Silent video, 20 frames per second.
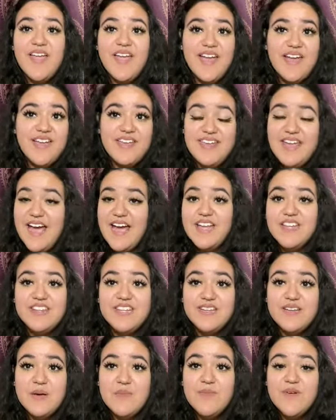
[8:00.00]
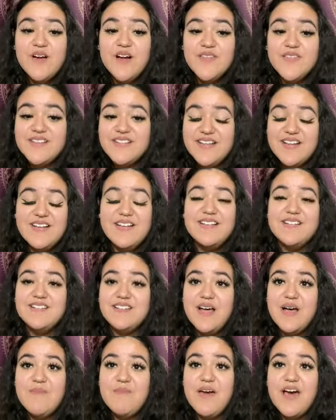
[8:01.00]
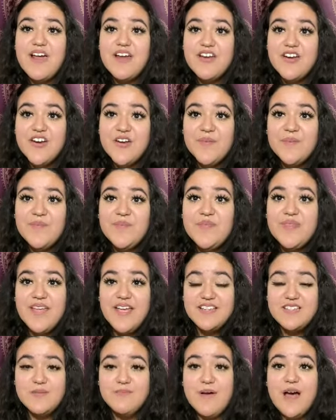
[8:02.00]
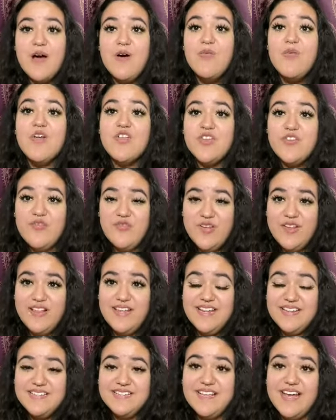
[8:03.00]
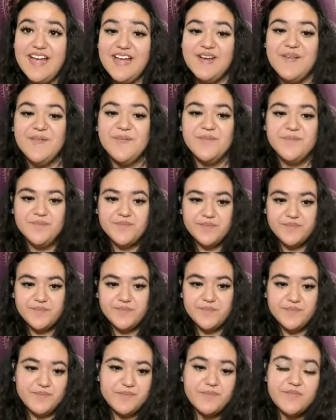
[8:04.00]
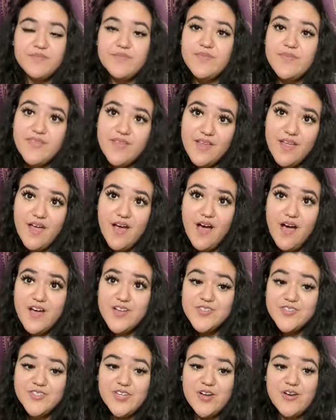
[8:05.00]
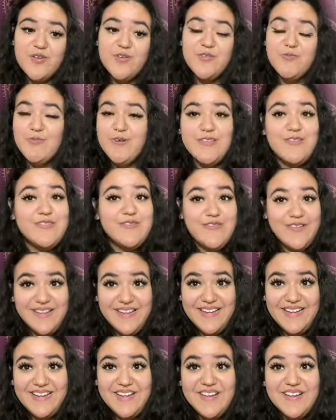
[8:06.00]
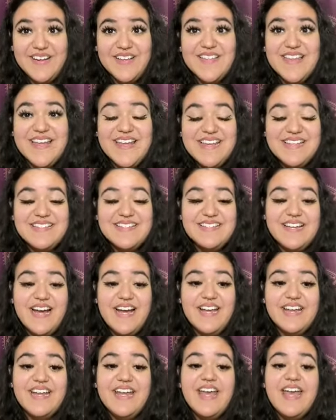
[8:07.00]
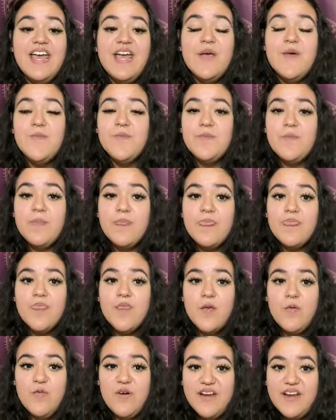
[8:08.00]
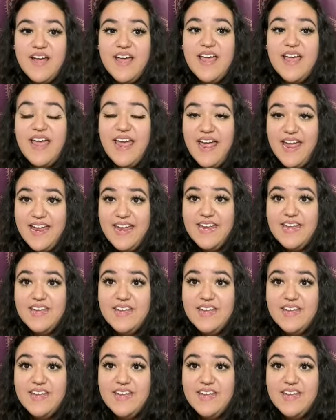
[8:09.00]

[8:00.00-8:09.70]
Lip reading: yeah, the number on the scale does not matter. It's about what you feel inside. Also, with feeling good on the inside, when I eat